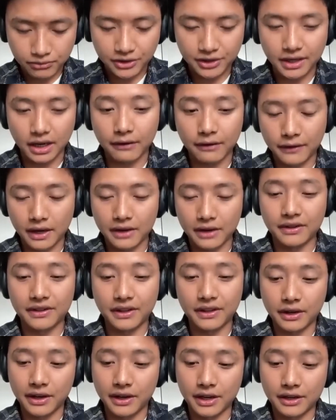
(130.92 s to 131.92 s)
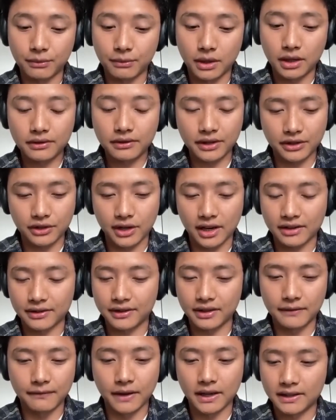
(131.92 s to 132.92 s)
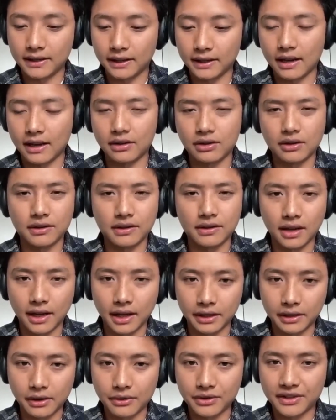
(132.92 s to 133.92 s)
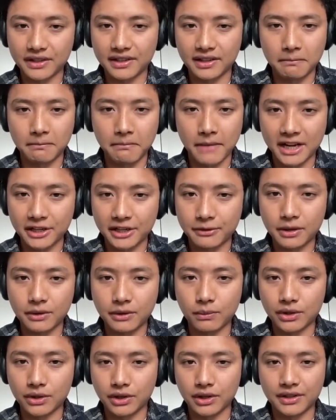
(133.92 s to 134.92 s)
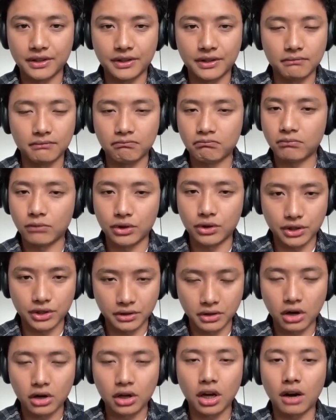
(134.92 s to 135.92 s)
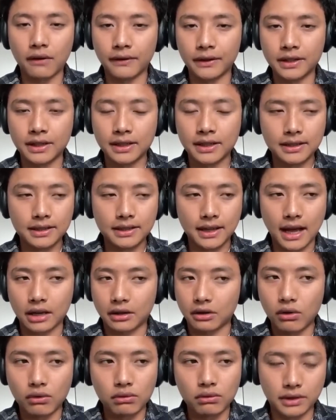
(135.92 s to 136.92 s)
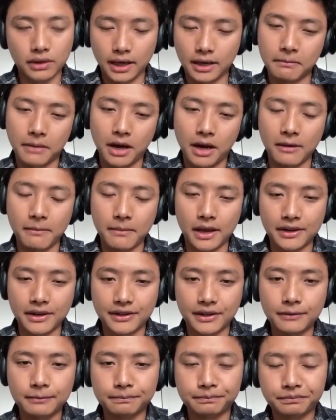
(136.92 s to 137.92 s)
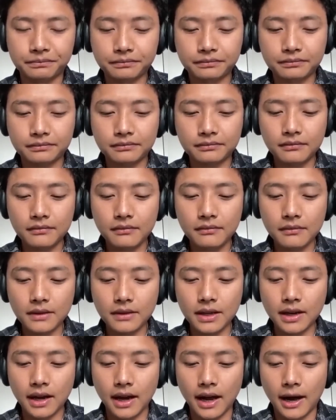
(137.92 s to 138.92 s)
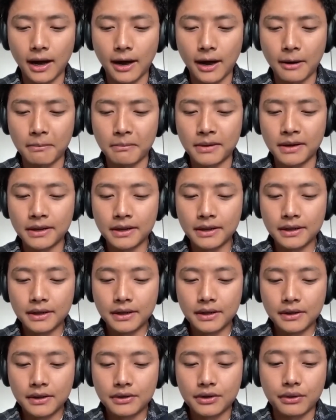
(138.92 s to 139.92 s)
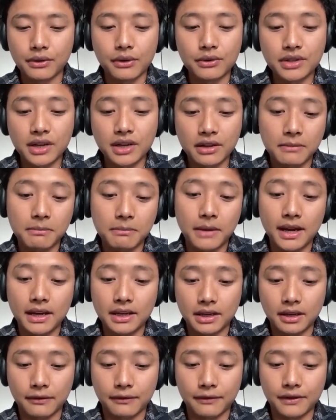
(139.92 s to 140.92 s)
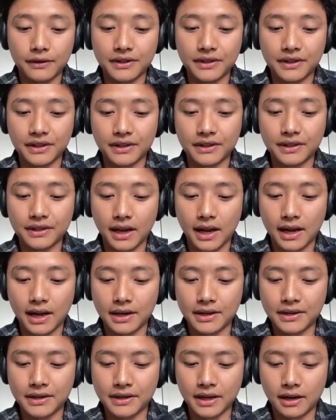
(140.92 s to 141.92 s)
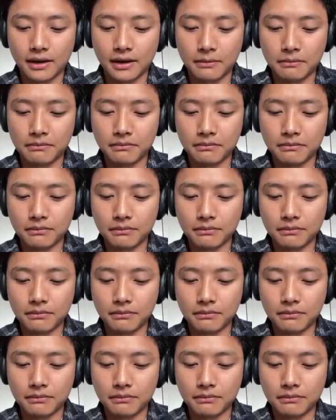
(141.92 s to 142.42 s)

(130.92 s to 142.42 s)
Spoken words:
stuff that you study as well, such as investigation, diagnosis, and management, which is not covered at all in biomedicine. Um, so those are the main differences. And